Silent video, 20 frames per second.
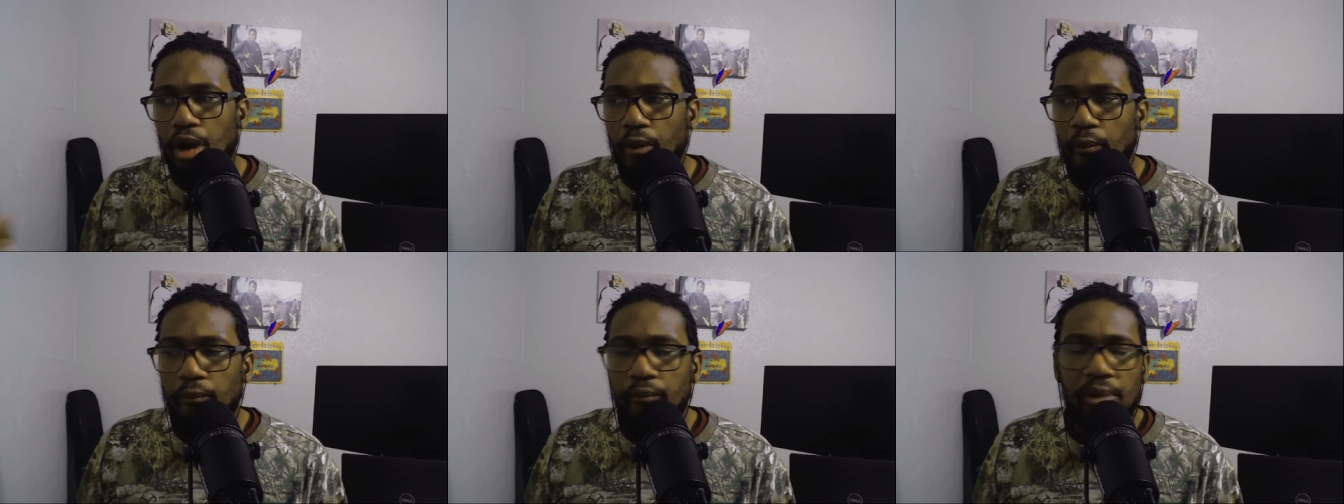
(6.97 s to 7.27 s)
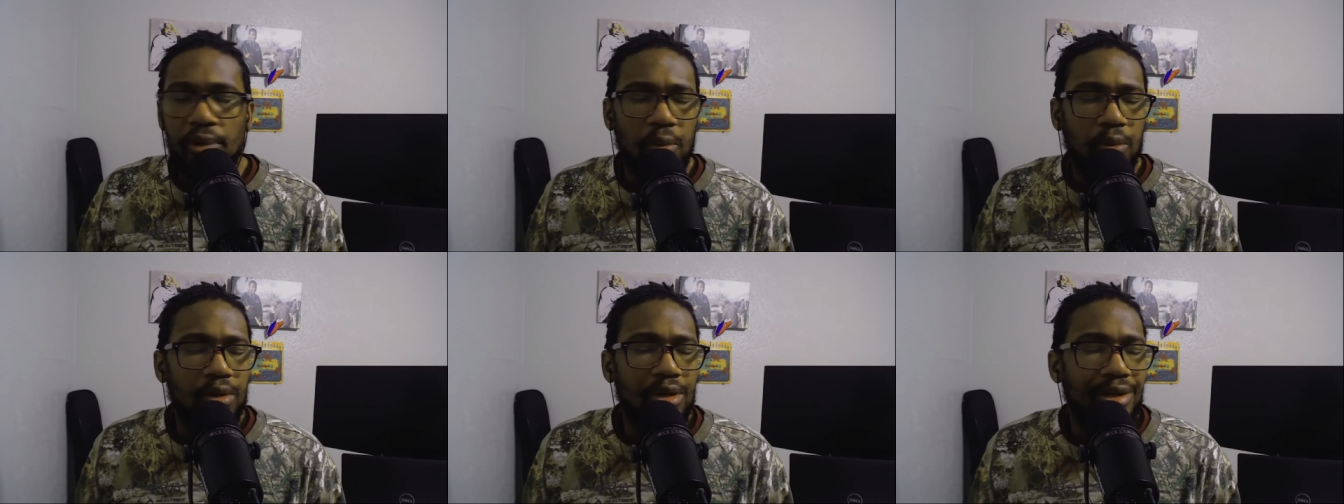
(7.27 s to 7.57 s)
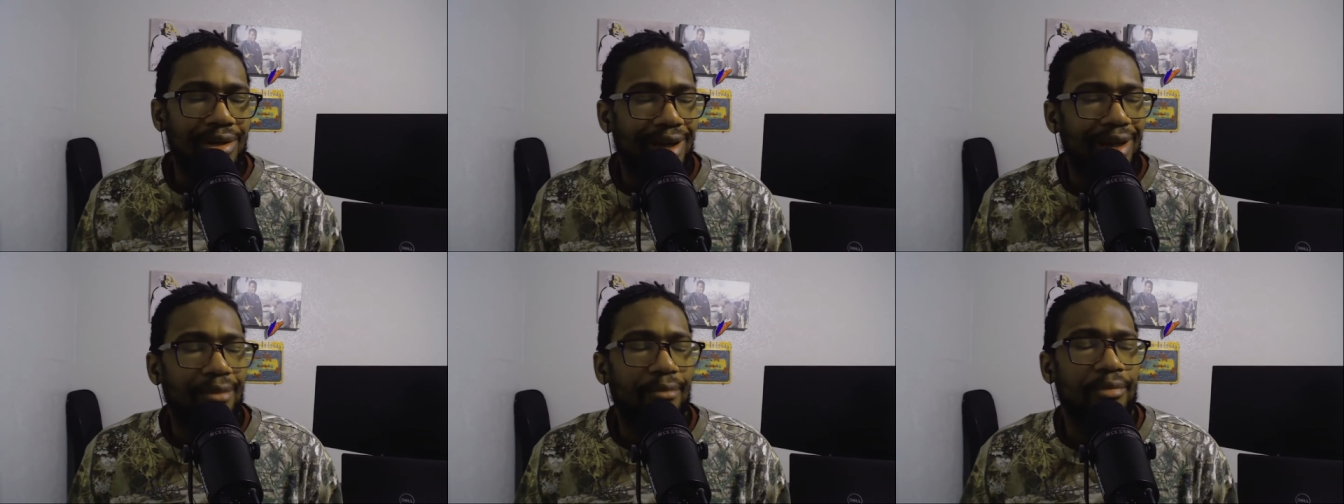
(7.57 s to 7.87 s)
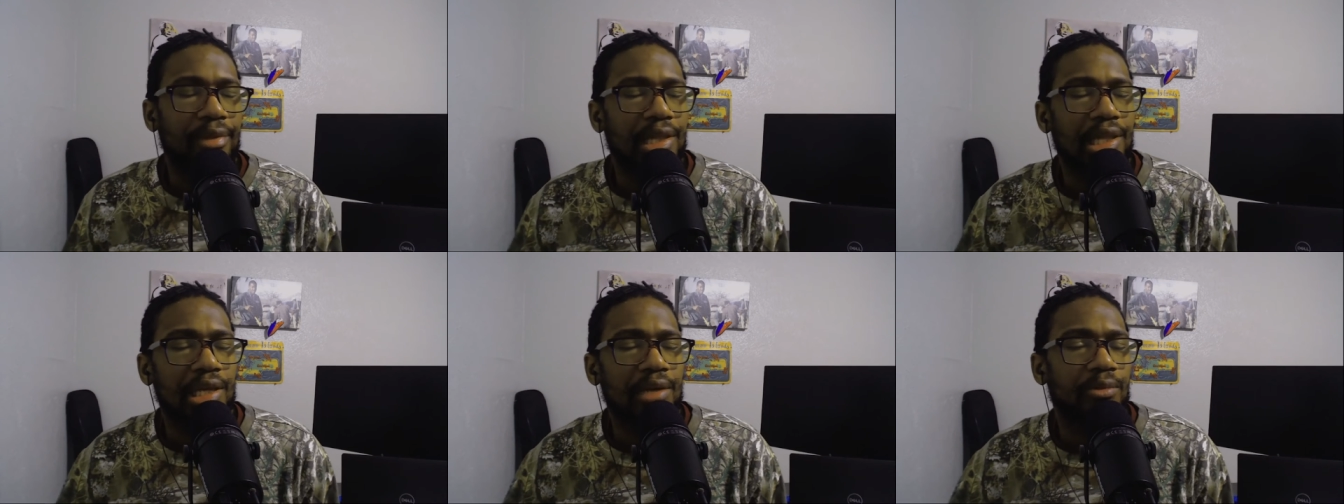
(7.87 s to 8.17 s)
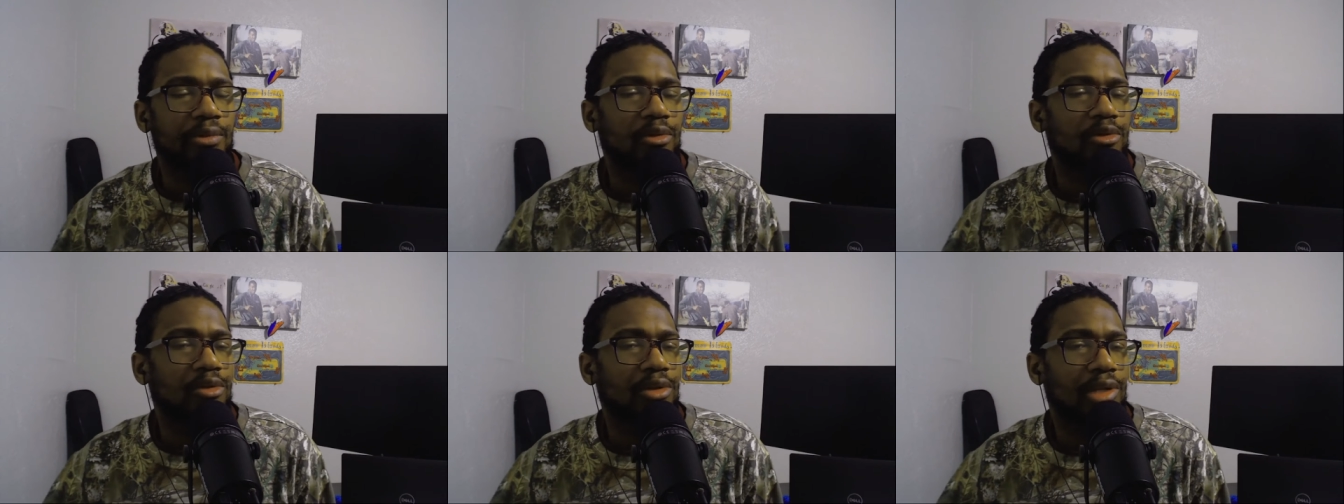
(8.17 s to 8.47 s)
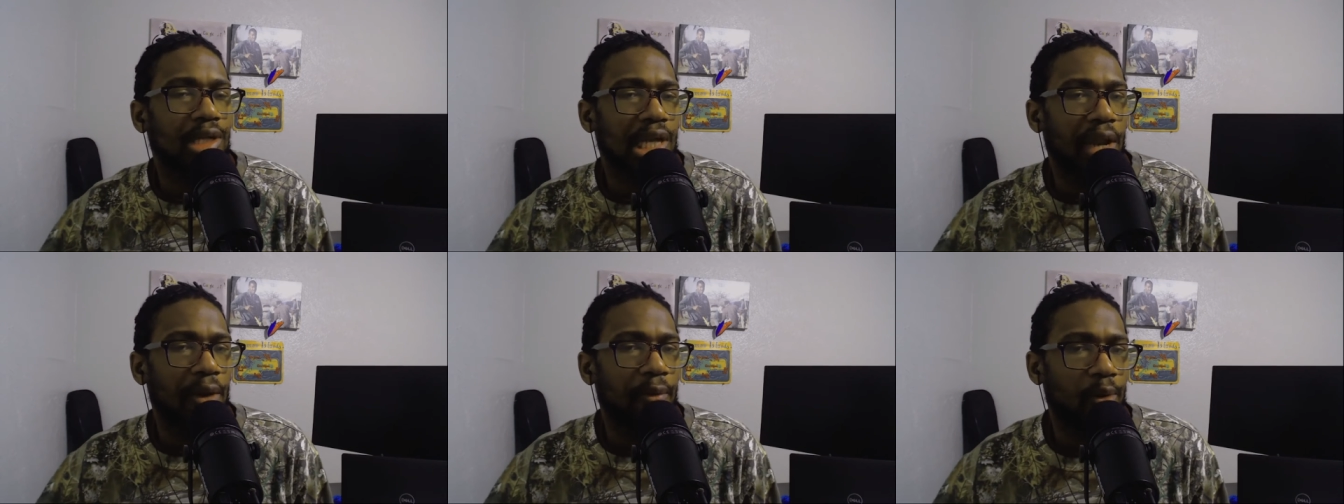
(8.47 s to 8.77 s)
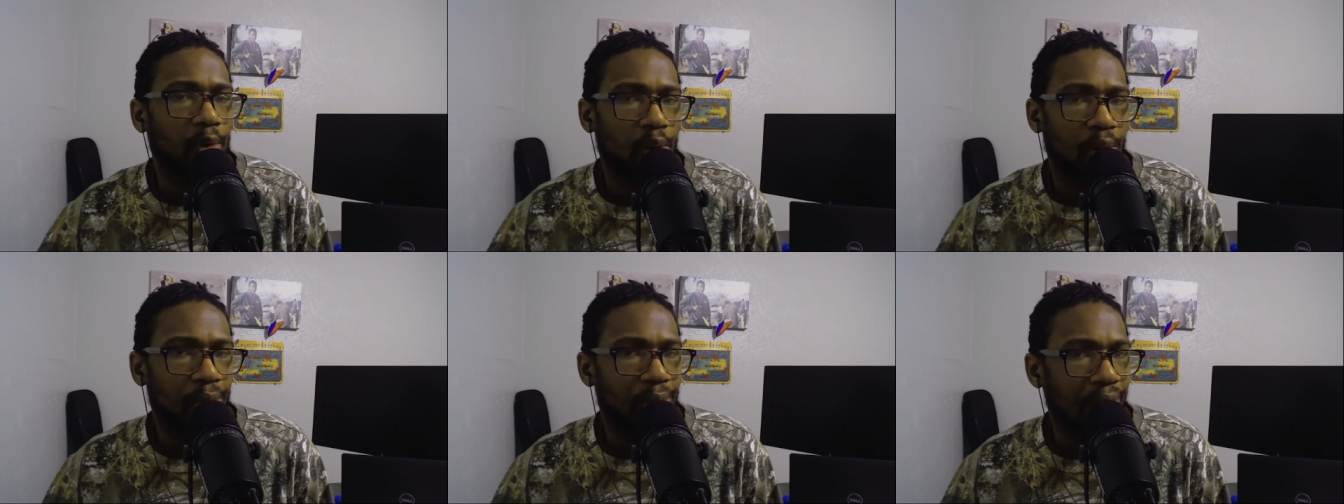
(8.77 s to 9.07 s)
we would not be able to carry
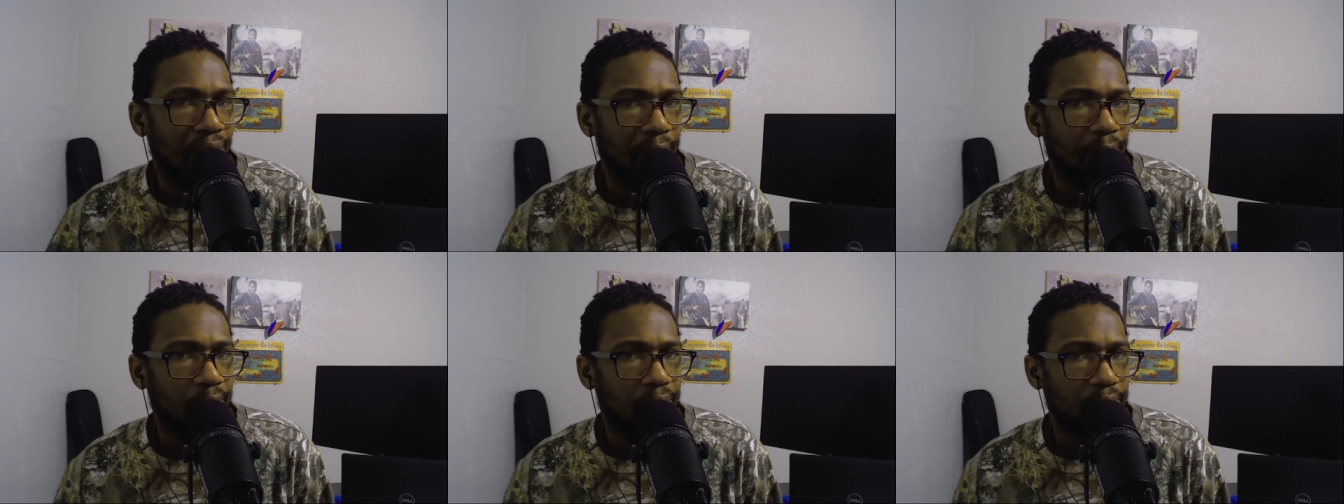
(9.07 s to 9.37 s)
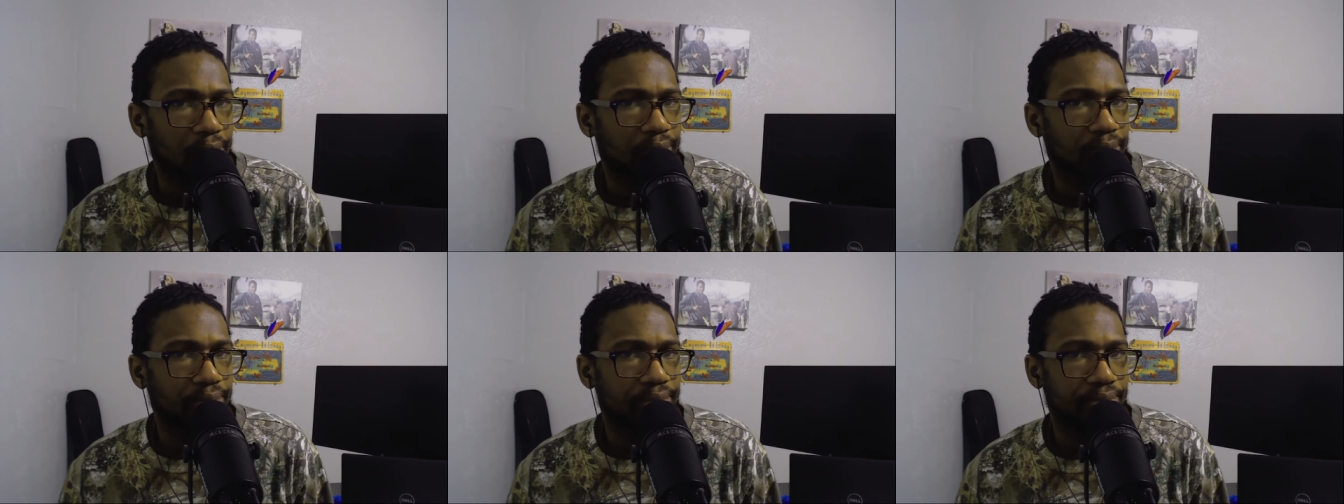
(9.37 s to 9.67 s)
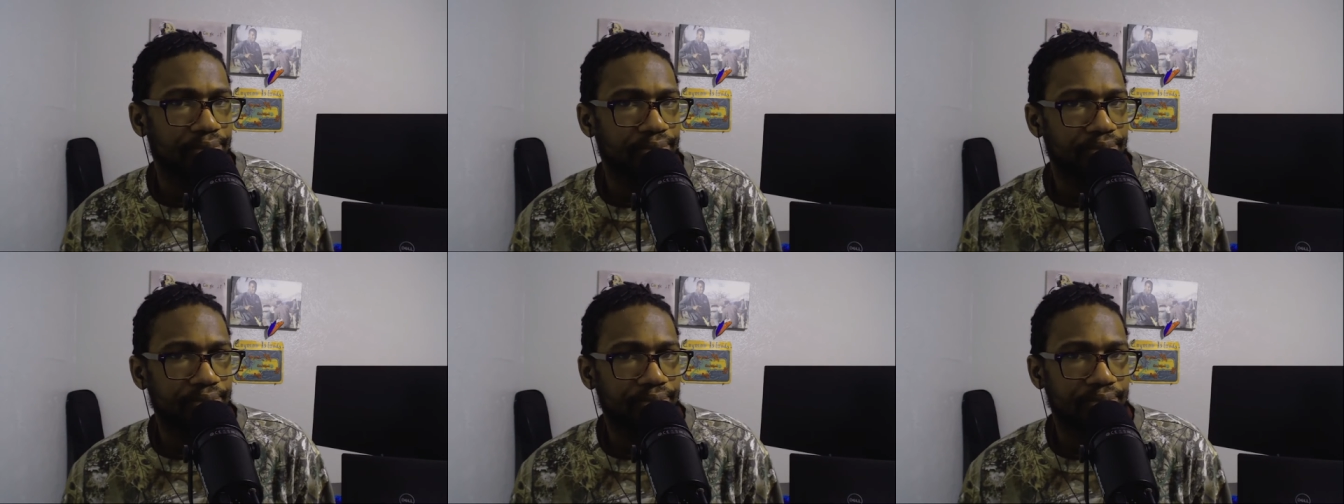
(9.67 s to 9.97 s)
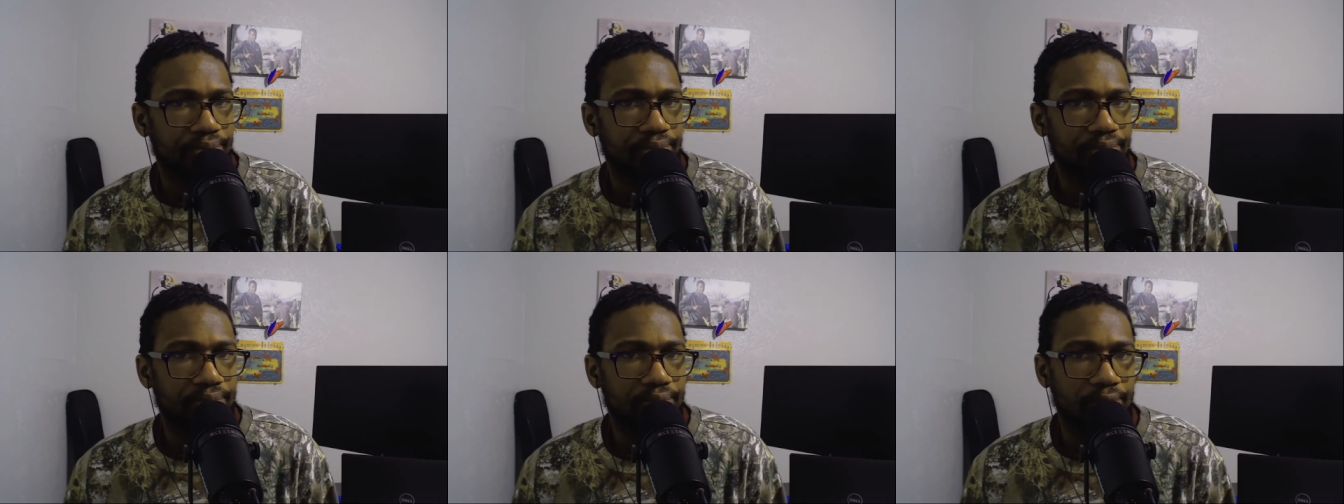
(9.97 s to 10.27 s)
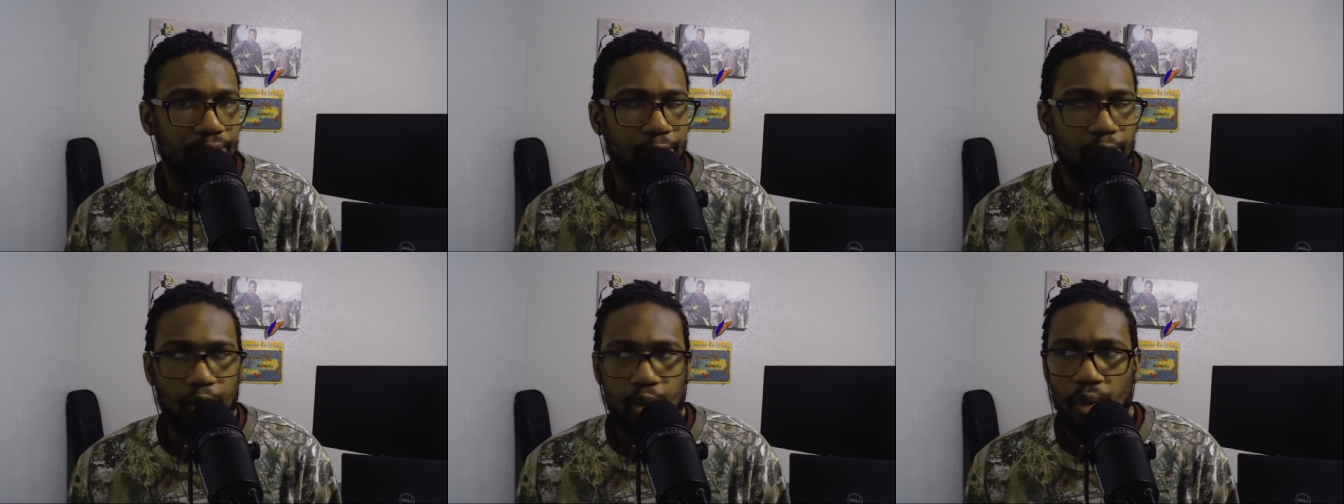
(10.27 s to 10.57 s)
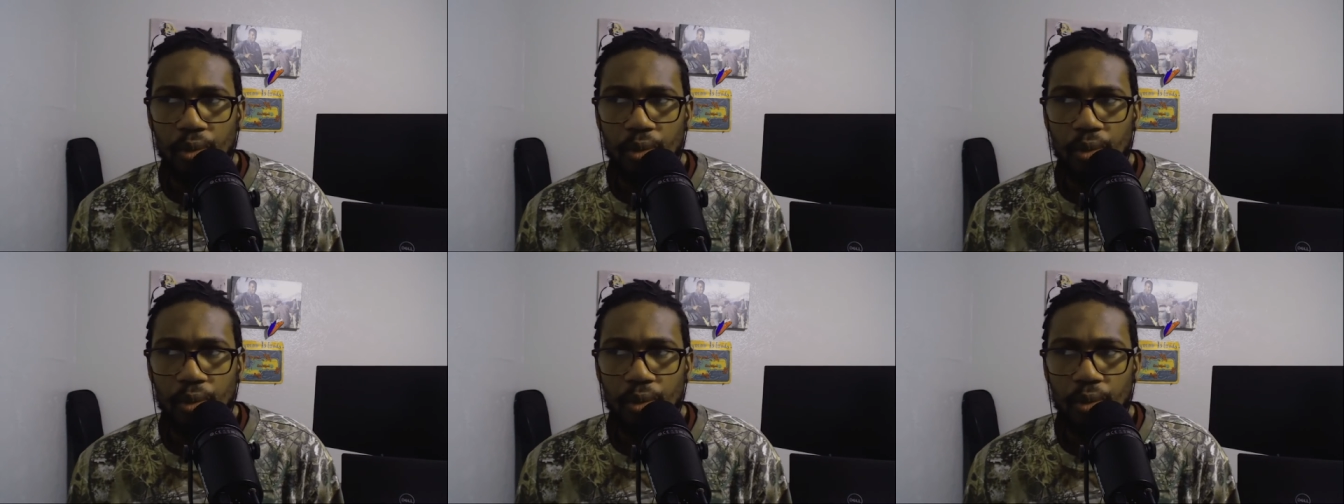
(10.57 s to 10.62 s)
a Bible. Too